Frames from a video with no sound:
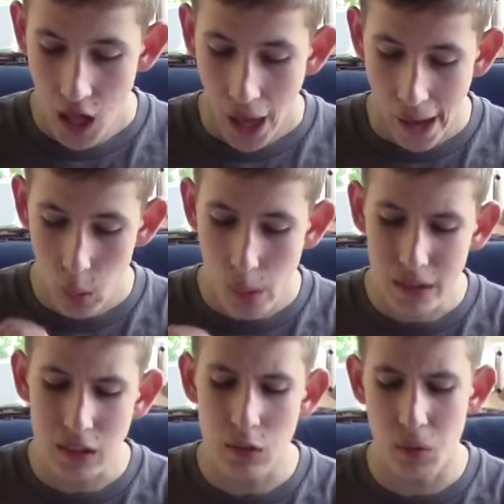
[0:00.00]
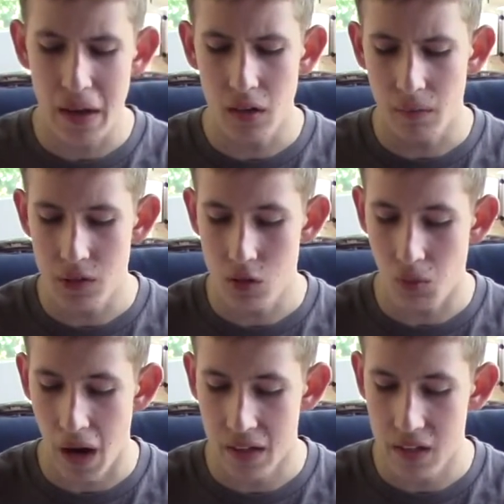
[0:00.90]
I quickly ran over to
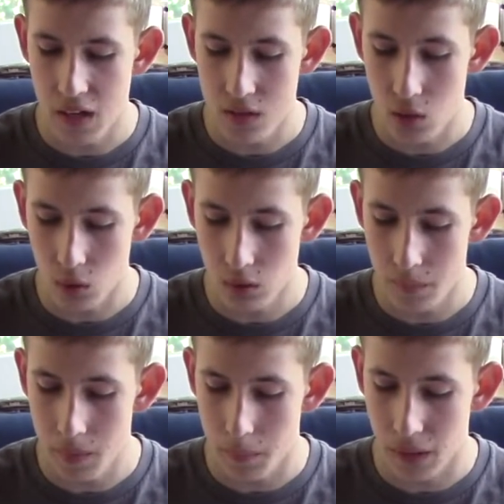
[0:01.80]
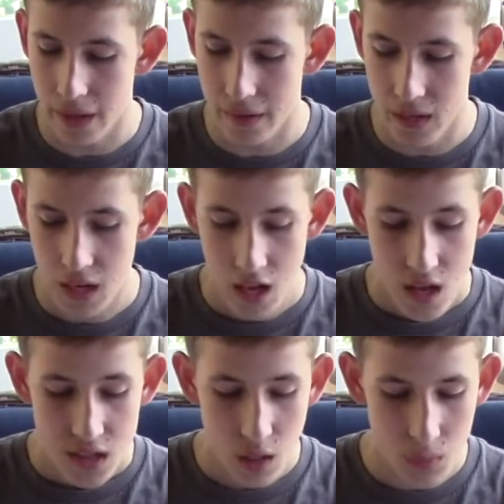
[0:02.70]
Riley and told him the plan.
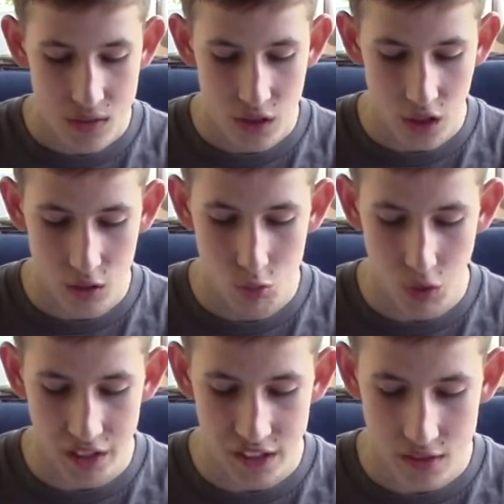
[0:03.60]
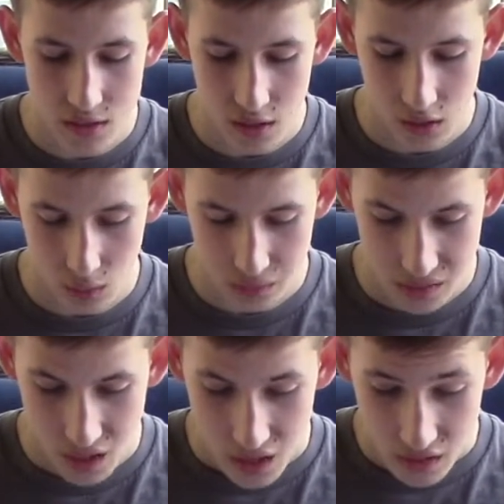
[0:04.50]
Then we started running in circles.
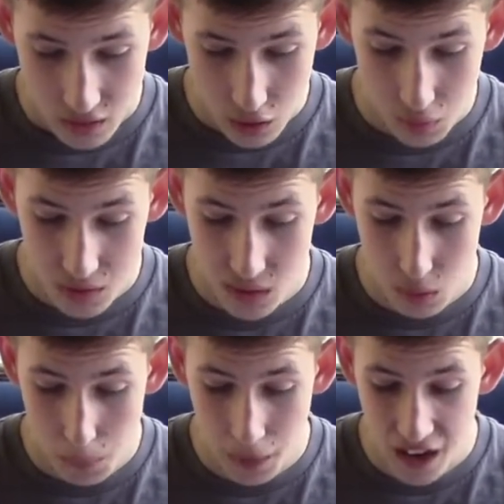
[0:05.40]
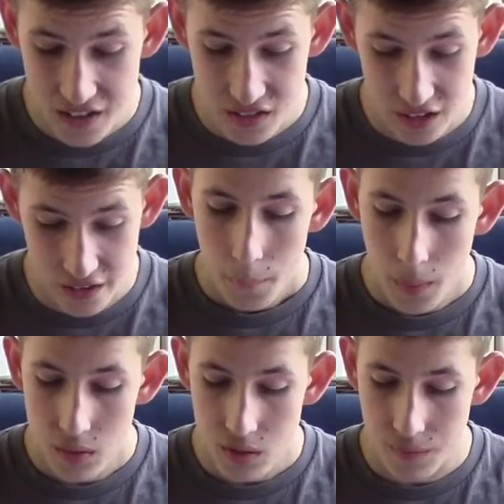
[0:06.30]
The terrorists threw pies at us.
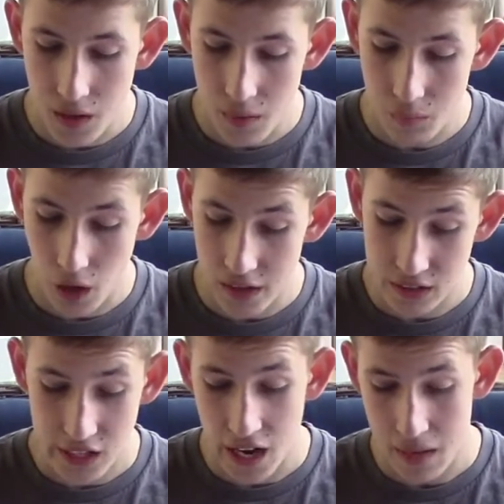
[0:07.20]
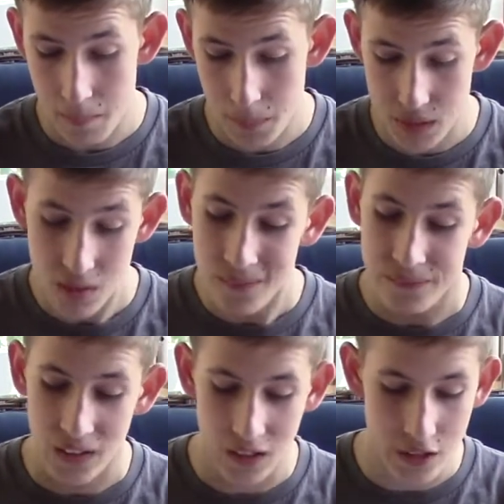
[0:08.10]
Most of them Riley ate, but some
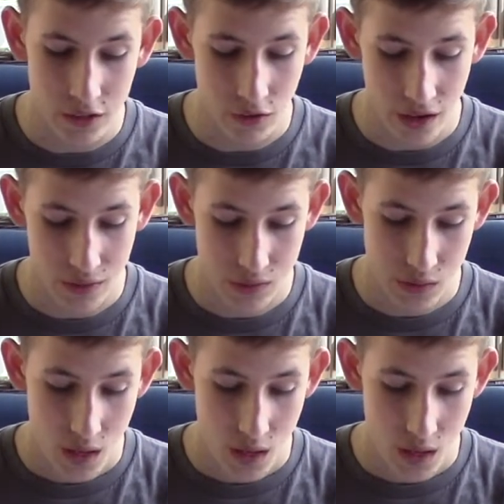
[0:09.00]
fell on the ground.